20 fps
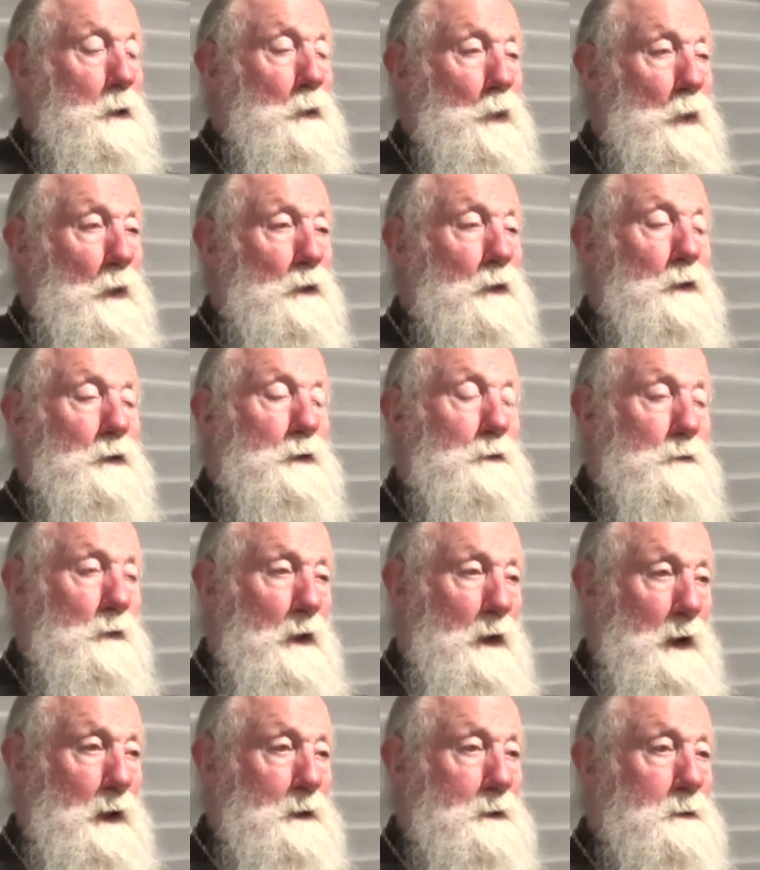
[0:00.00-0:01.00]
with the
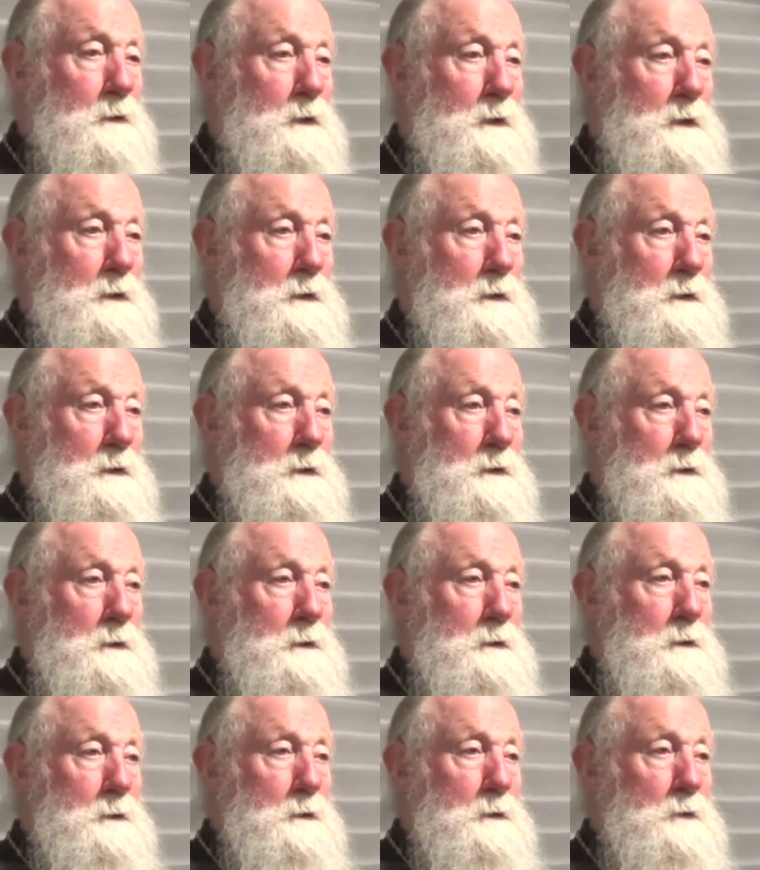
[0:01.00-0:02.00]
divine.
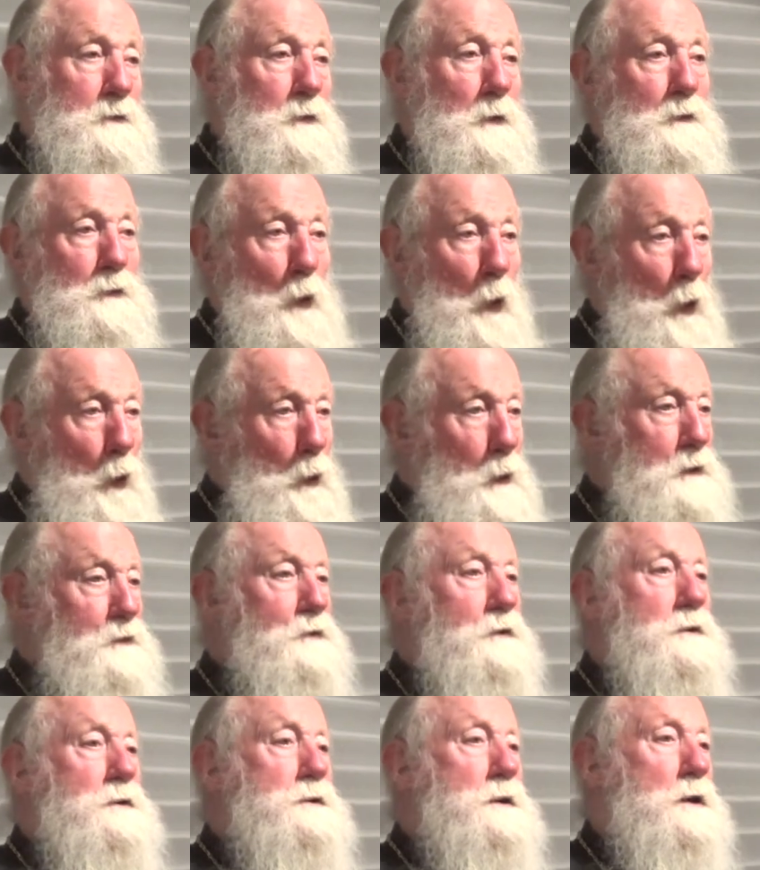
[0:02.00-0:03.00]
So he's
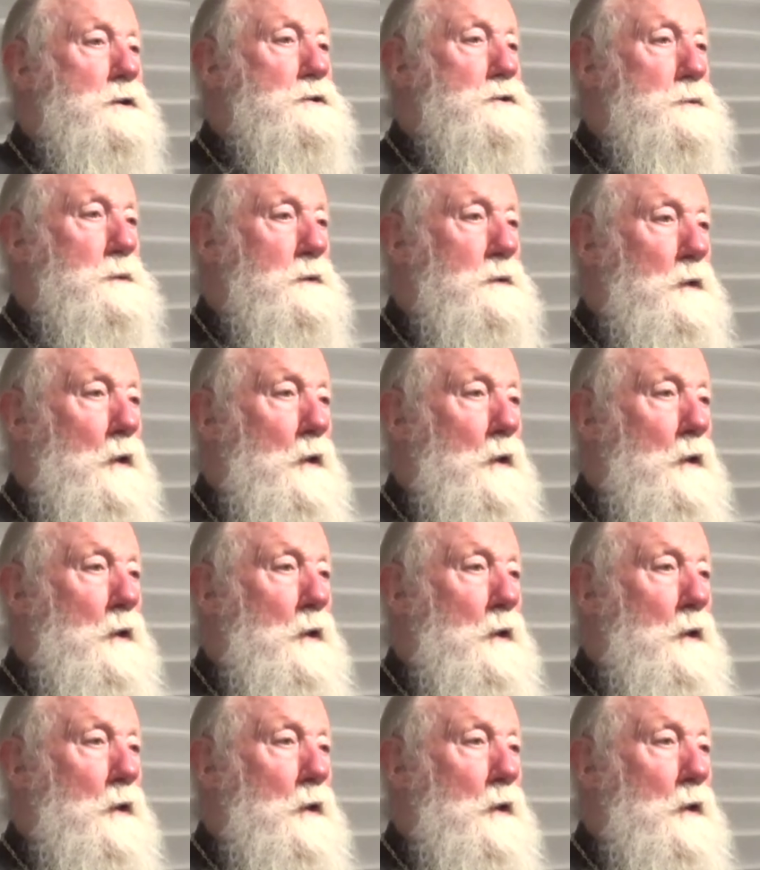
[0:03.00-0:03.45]
always in touch with